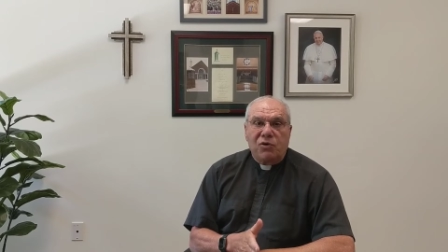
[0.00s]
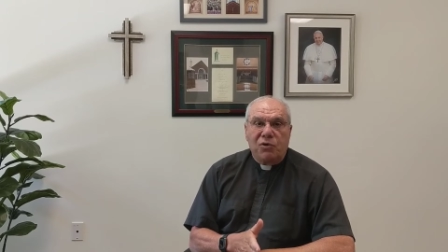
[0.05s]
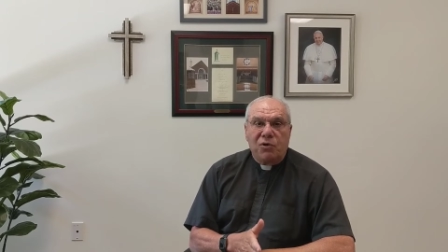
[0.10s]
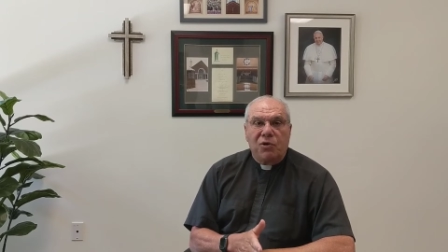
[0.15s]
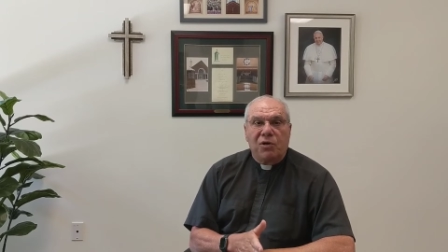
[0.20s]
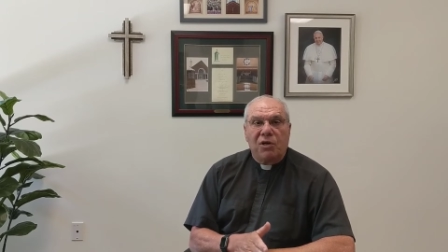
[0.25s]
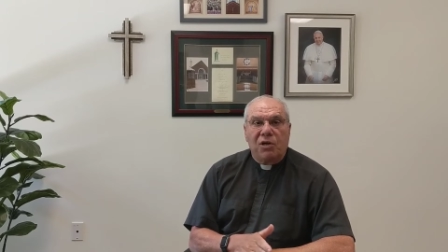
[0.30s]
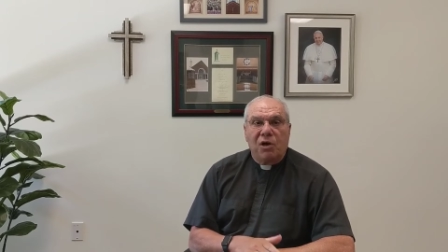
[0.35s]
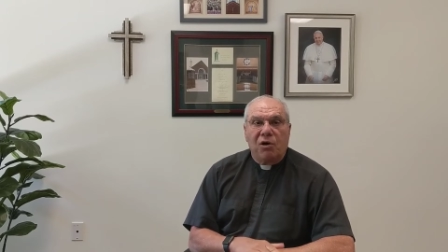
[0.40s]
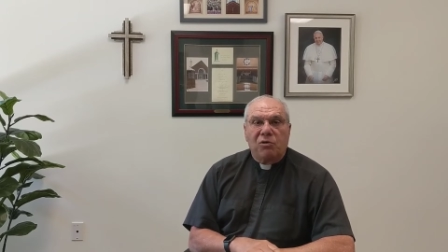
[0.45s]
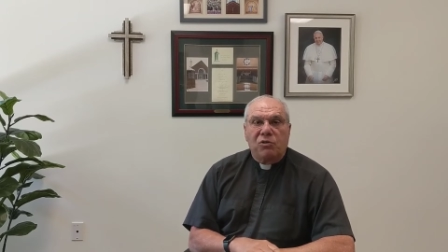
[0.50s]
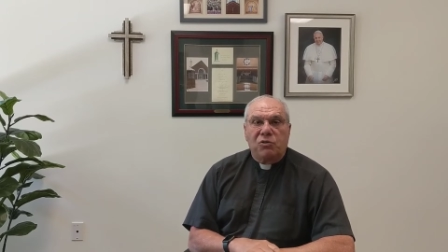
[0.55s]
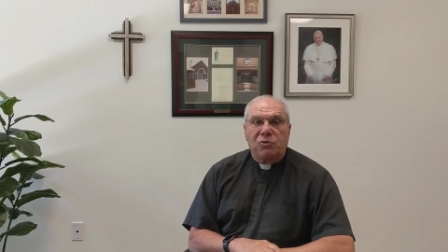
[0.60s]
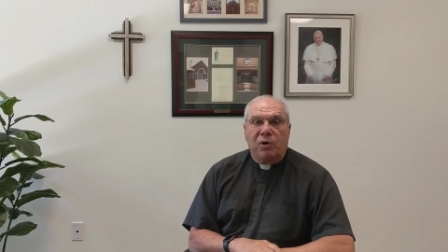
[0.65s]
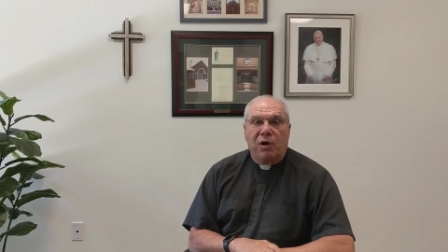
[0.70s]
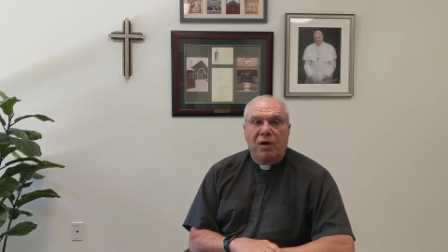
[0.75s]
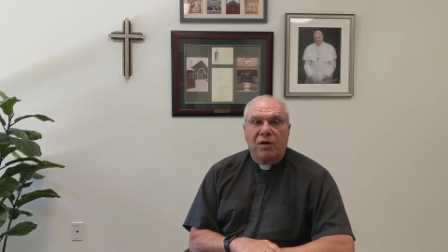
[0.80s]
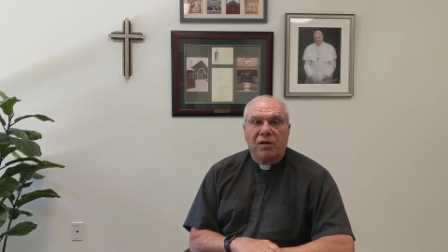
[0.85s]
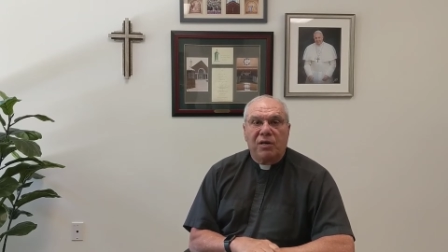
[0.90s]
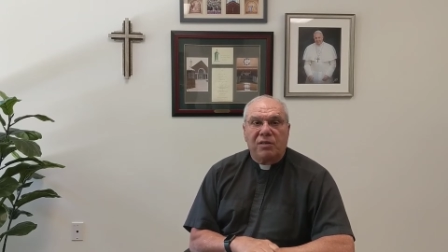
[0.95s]
you can go to
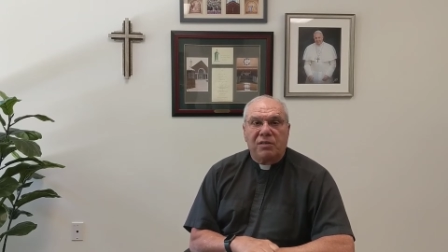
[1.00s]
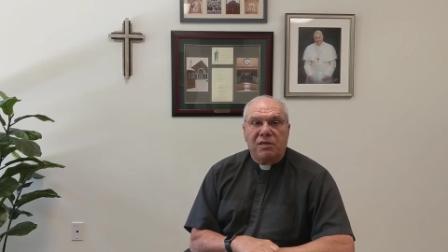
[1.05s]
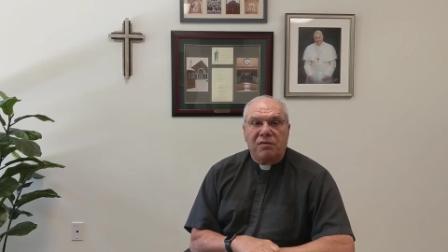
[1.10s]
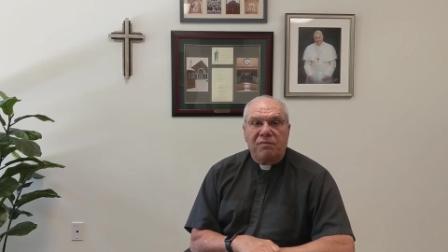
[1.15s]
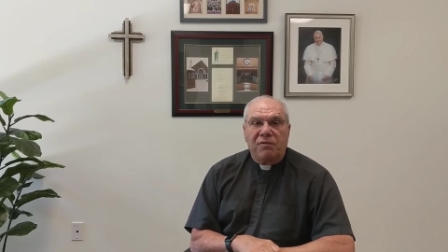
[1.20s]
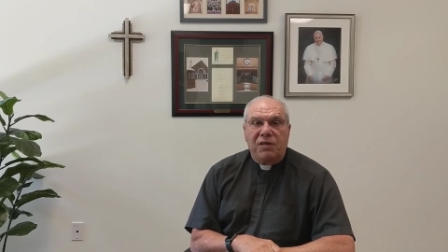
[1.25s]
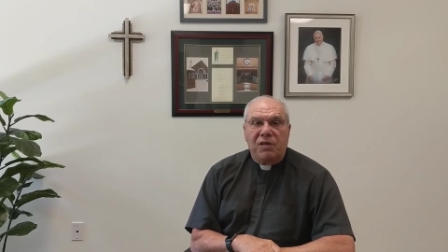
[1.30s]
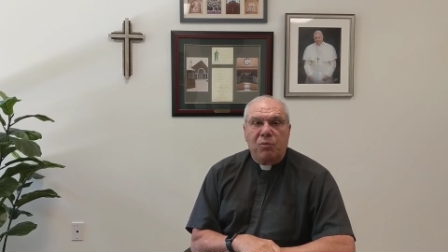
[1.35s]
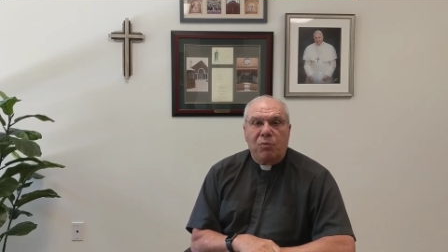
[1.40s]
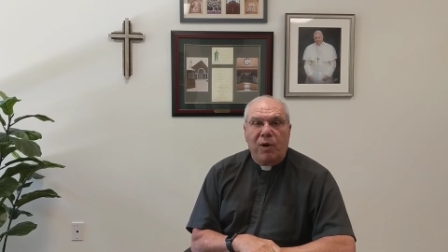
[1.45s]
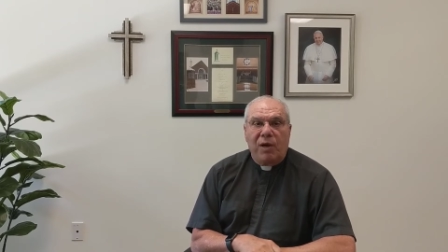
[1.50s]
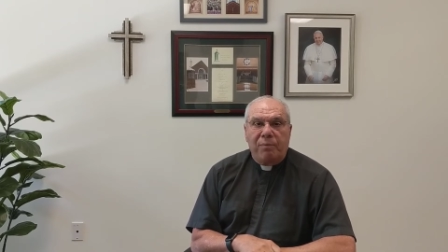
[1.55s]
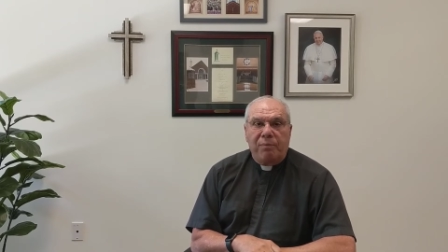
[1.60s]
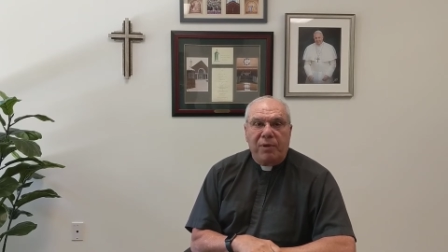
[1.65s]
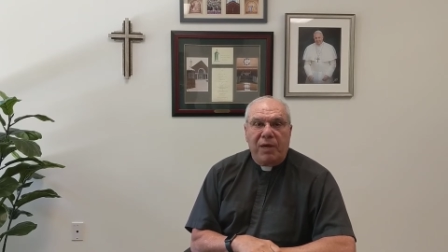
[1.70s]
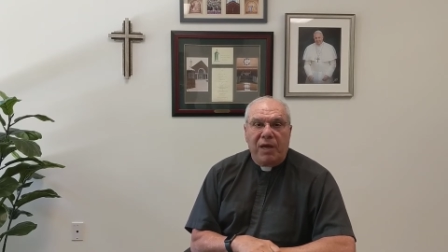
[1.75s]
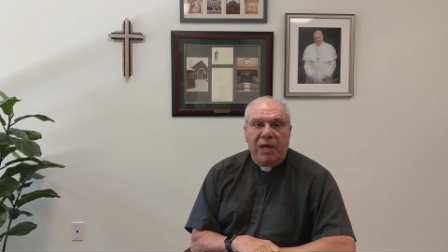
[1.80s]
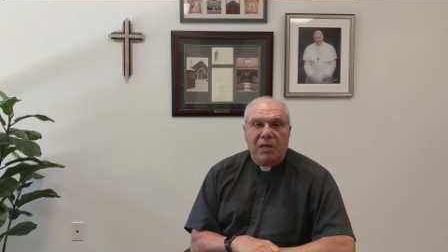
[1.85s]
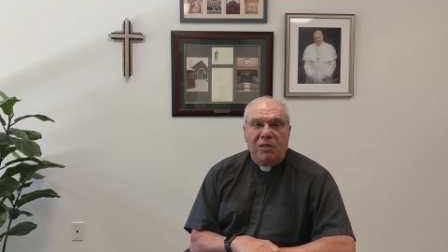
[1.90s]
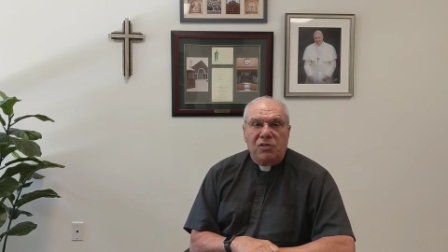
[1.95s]
our Nativity
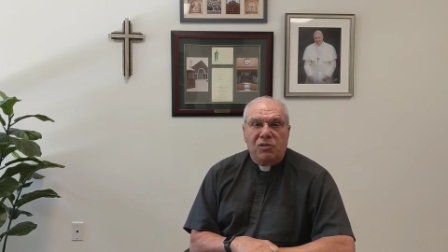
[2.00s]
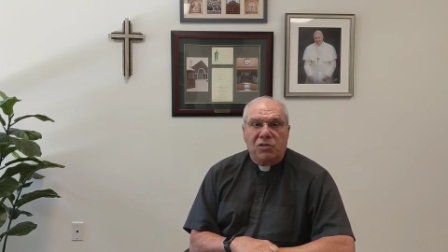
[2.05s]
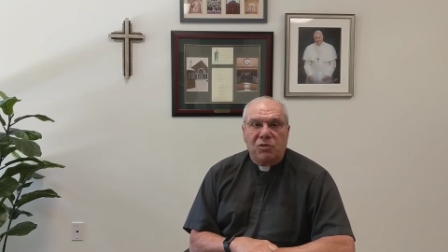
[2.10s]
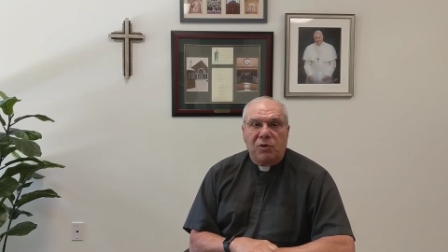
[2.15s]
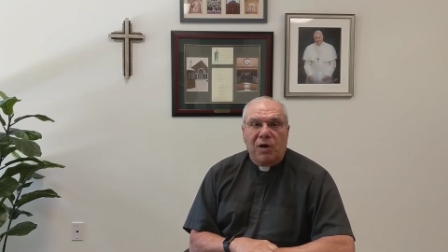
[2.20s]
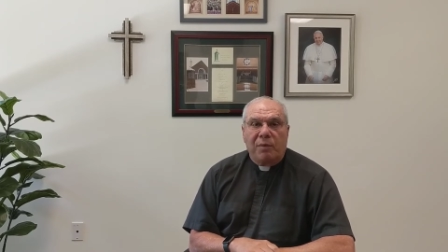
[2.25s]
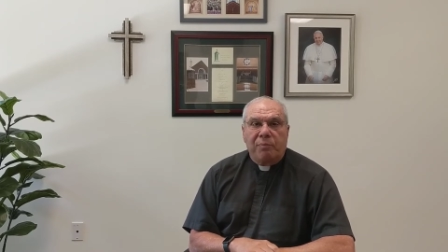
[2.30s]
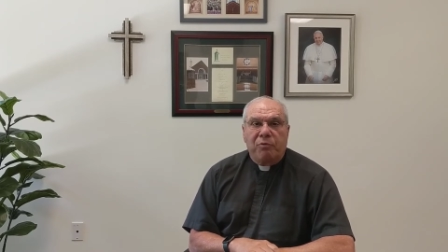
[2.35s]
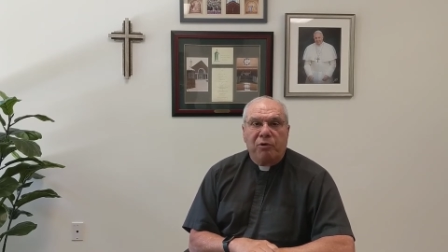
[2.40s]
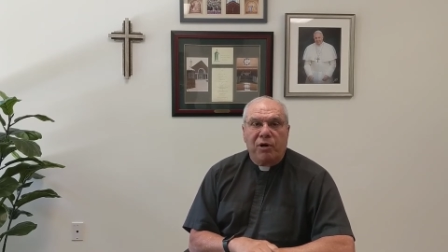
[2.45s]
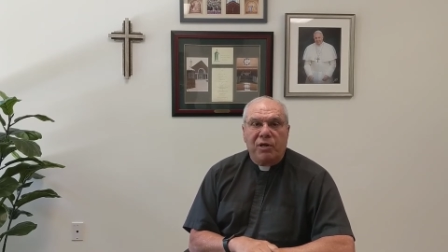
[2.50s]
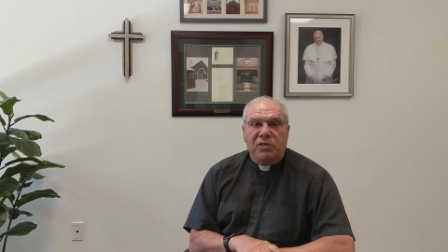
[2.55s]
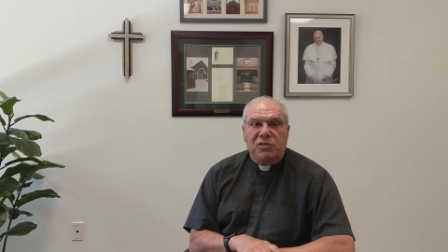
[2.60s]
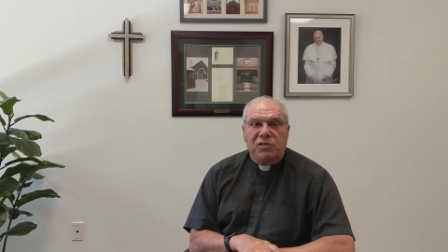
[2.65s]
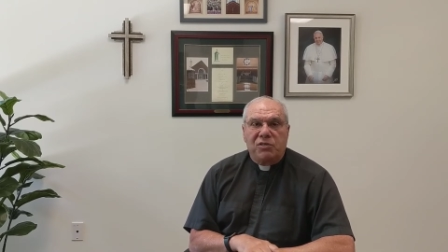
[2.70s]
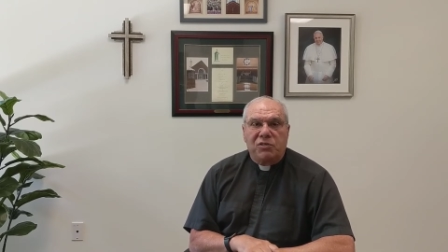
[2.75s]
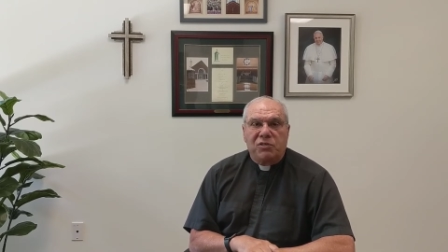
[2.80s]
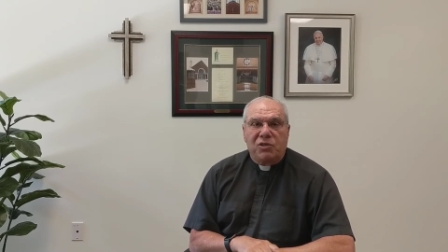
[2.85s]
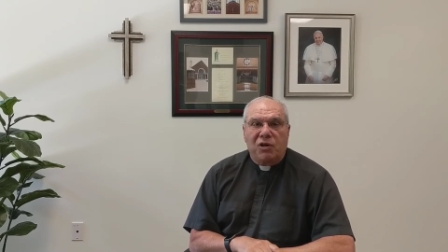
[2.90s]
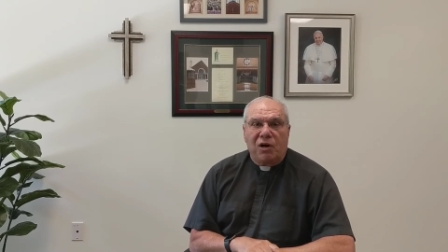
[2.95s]
webpage to
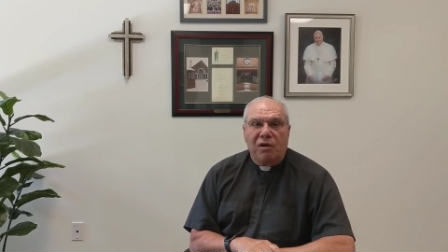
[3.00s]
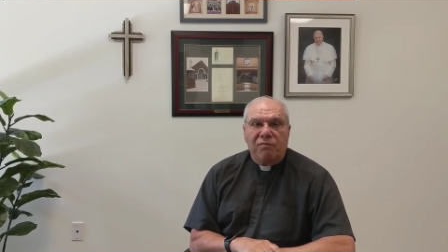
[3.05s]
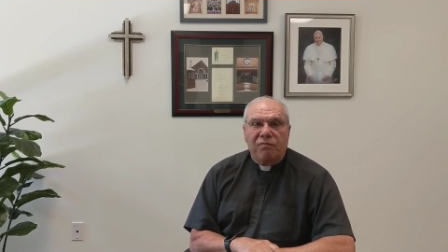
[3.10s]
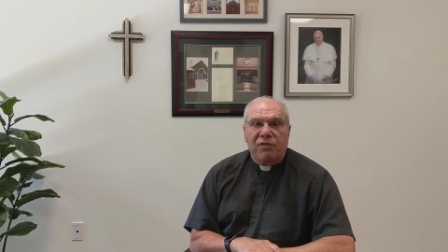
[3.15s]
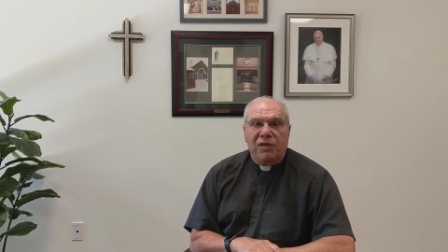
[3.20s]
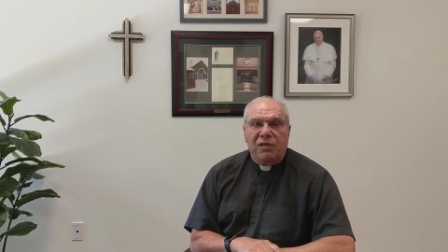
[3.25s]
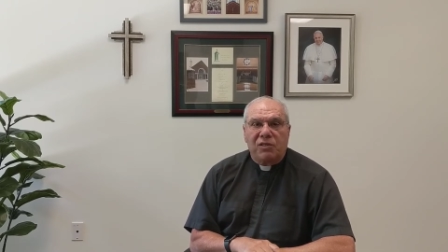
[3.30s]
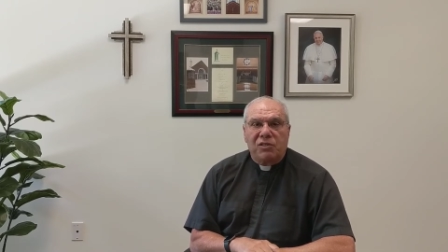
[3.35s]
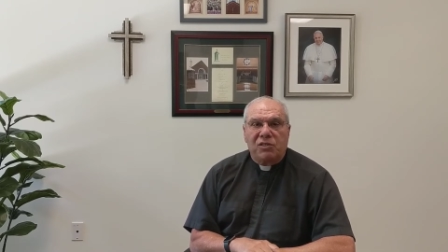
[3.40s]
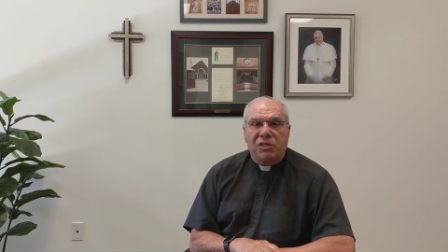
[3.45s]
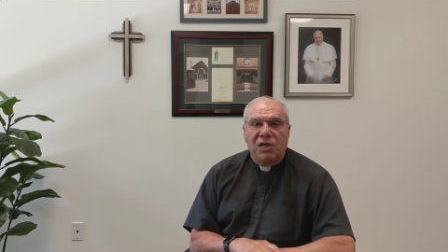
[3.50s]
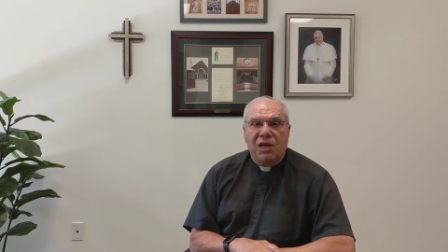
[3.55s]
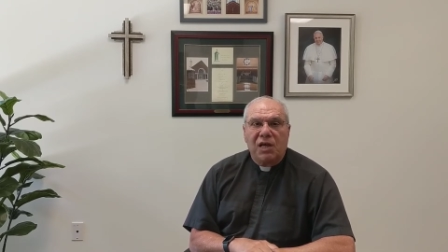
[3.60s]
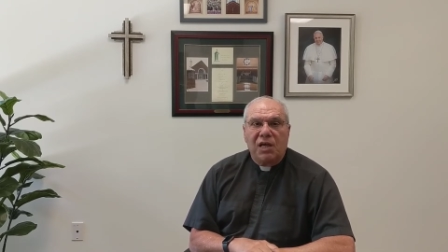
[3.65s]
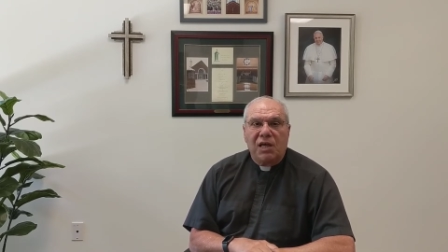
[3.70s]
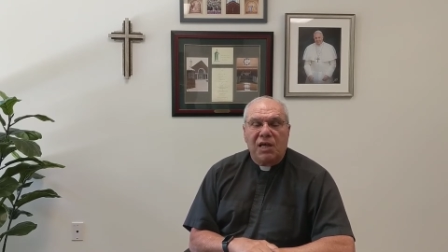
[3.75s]
Operation Starfish